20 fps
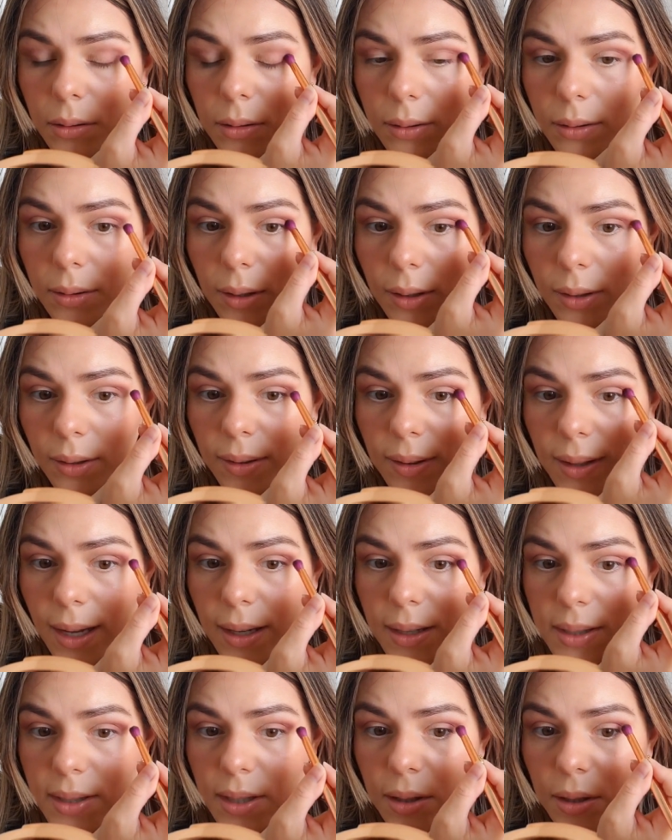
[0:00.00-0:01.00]
the
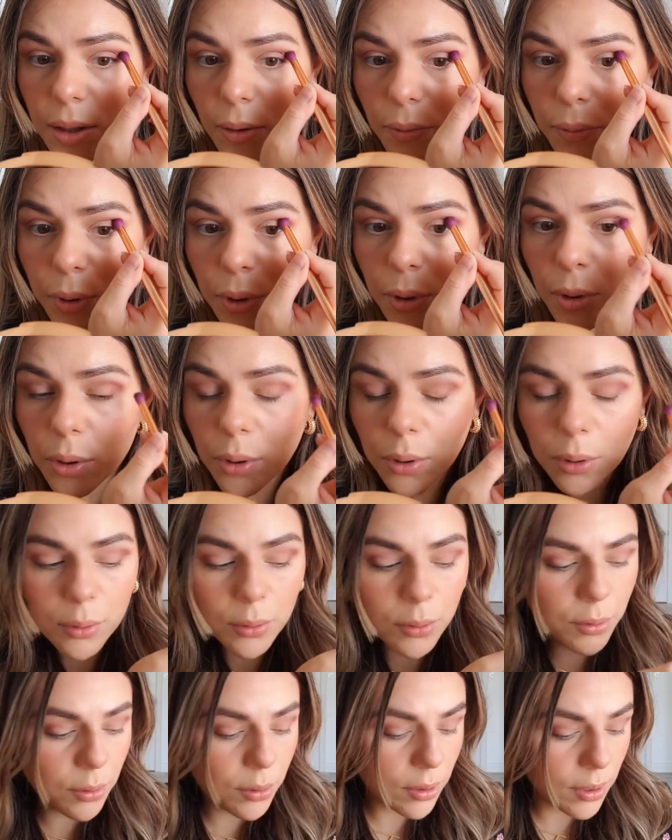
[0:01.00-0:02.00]
intensity of the color
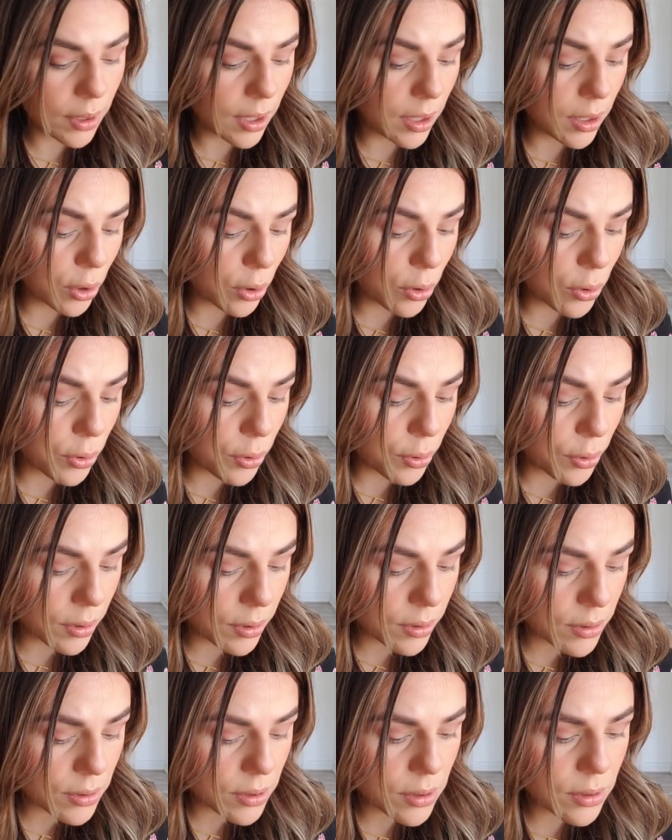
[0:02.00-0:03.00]
in the
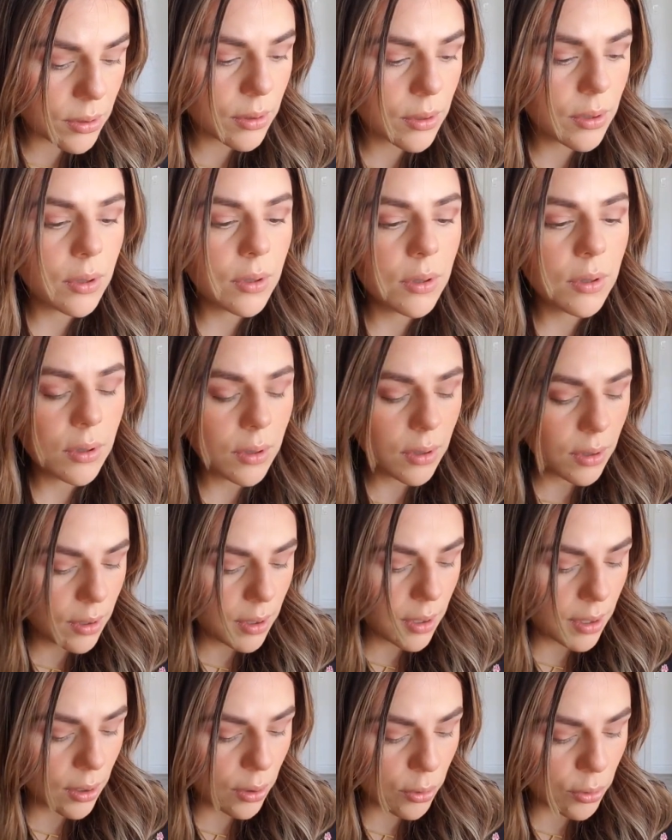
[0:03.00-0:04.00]
corners.
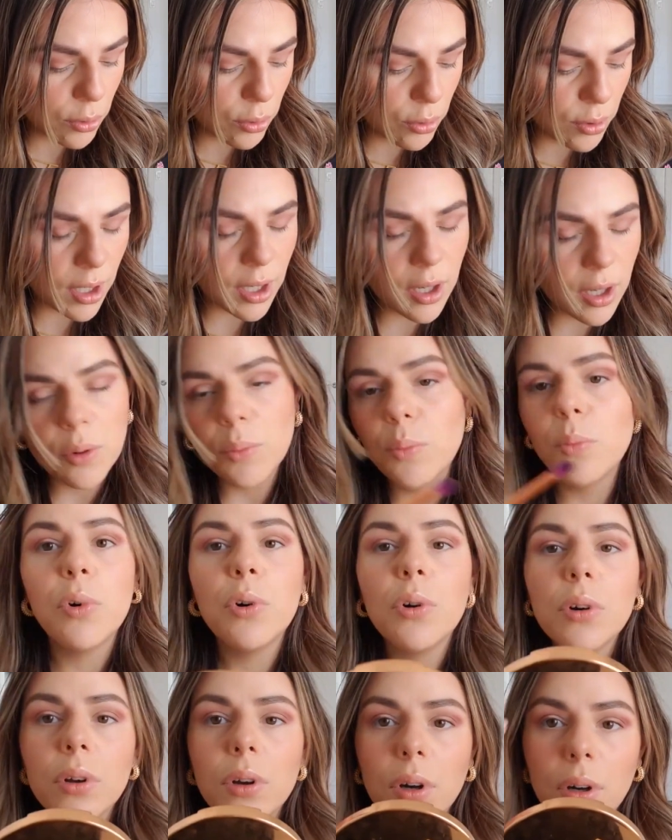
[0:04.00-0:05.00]
I'm going to take more
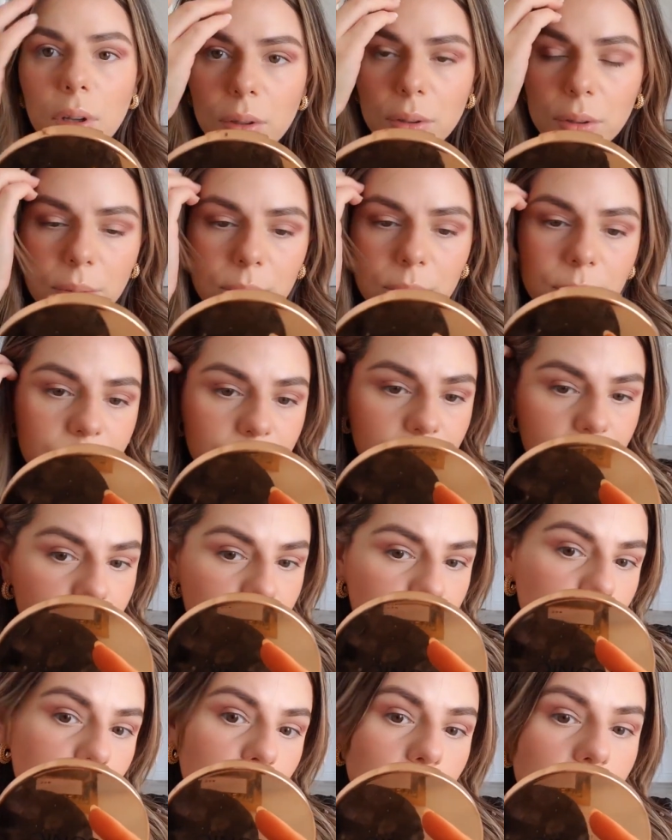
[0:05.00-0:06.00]
color
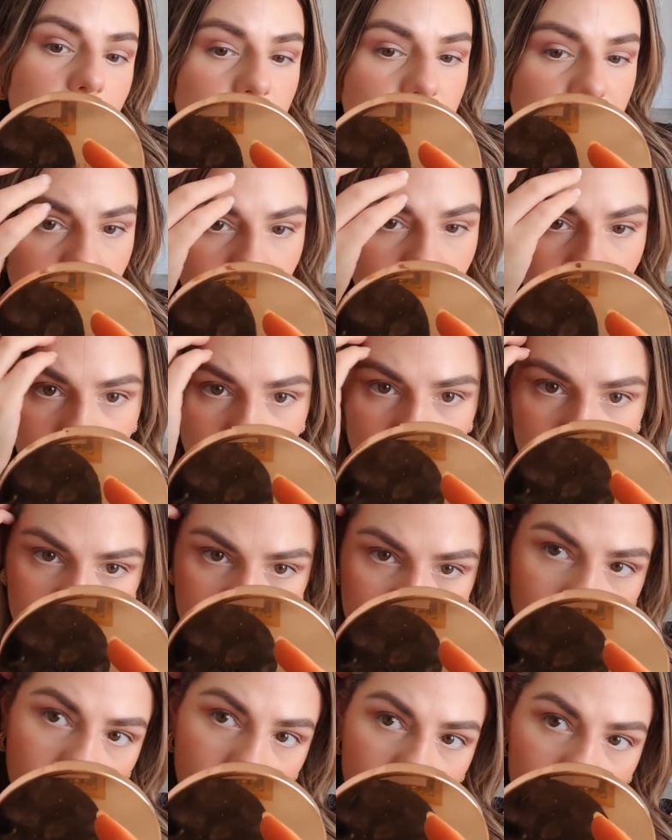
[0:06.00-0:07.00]
for this other
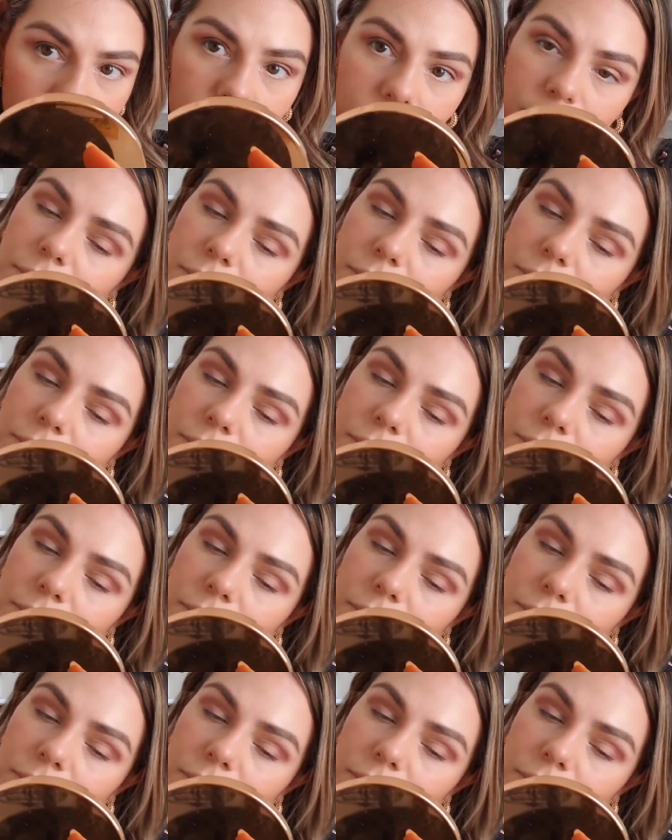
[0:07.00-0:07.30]
side.